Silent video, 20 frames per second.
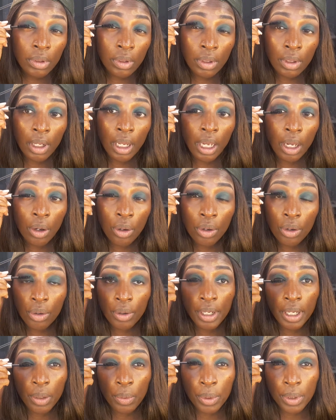Now go
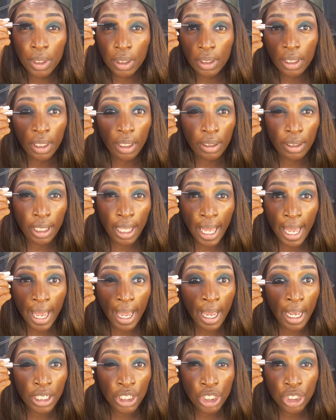in with a little
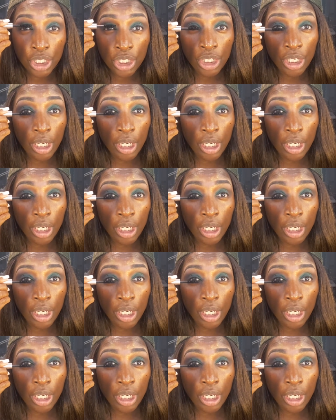lash.